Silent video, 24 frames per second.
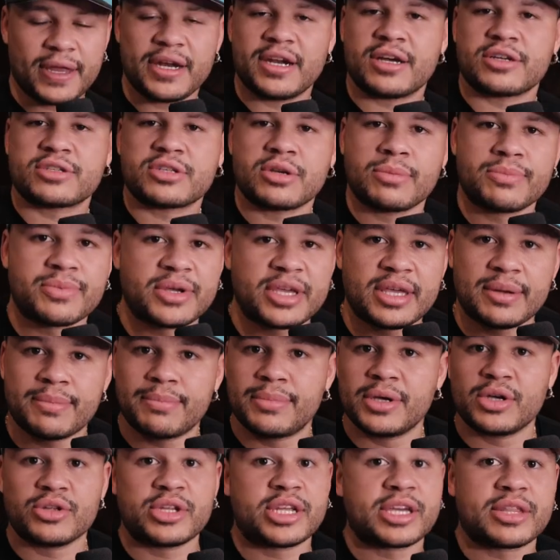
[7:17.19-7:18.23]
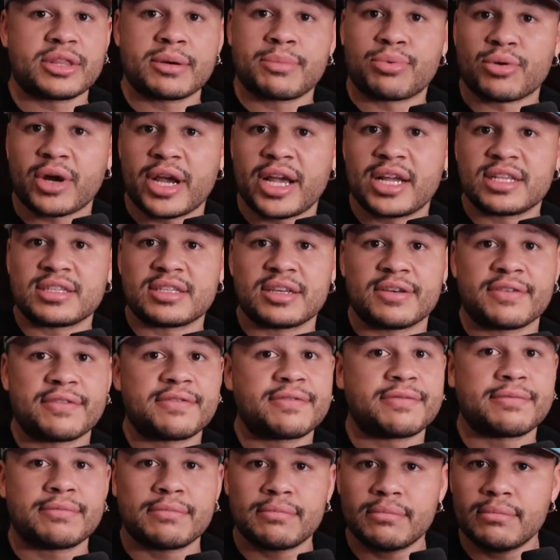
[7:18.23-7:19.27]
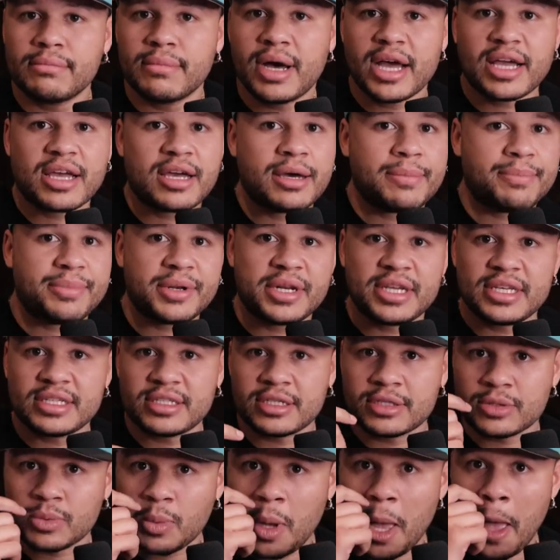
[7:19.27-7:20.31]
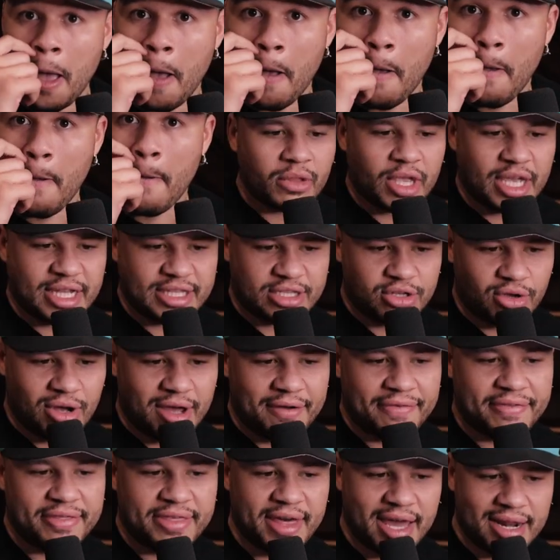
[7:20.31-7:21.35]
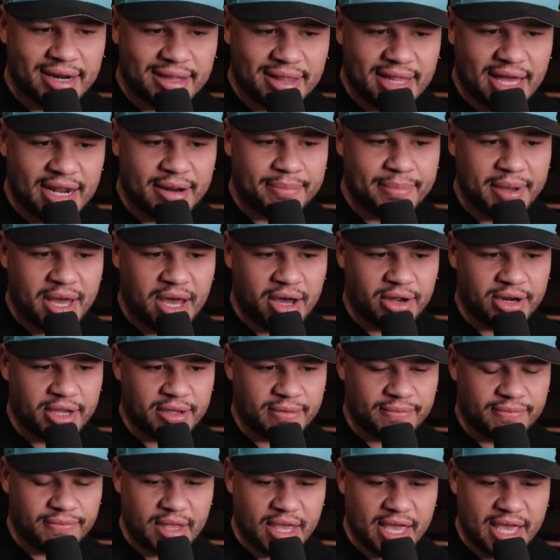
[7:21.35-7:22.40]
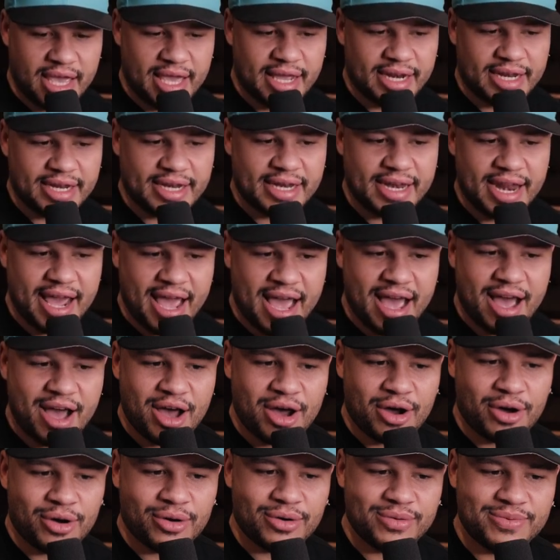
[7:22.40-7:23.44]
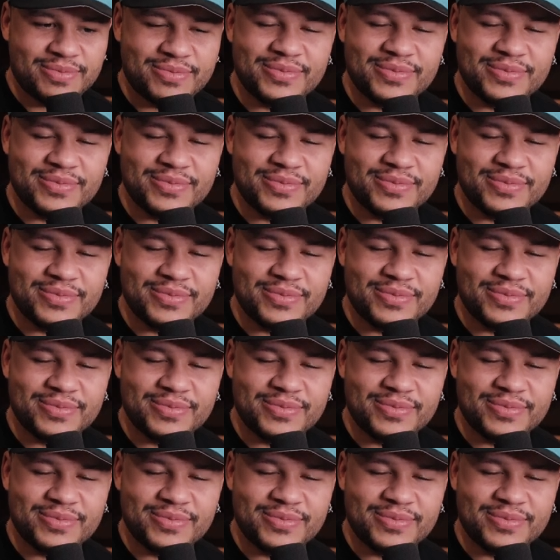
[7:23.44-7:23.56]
and also building the brands of my companies as well. And so I've thought a lot about it. And now,